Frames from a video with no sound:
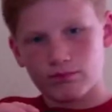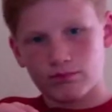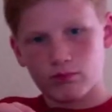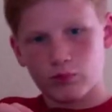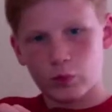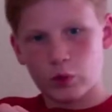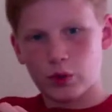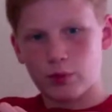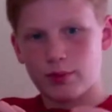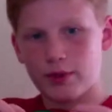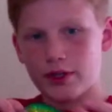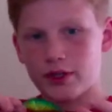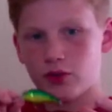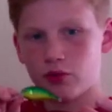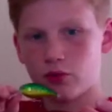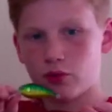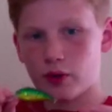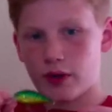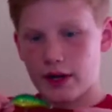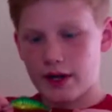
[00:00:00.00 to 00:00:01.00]
would be
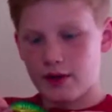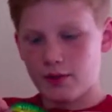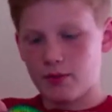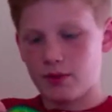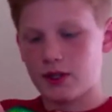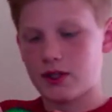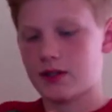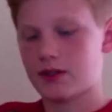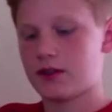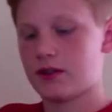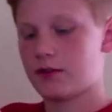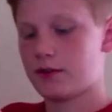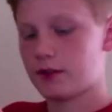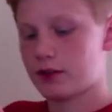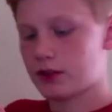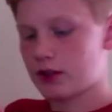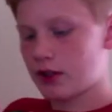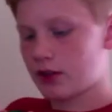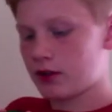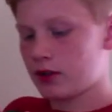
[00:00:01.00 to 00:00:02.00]
great because the
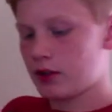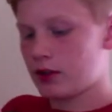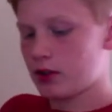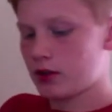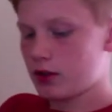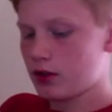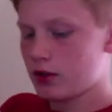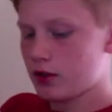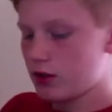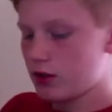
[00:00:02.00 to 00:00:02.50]
fish down here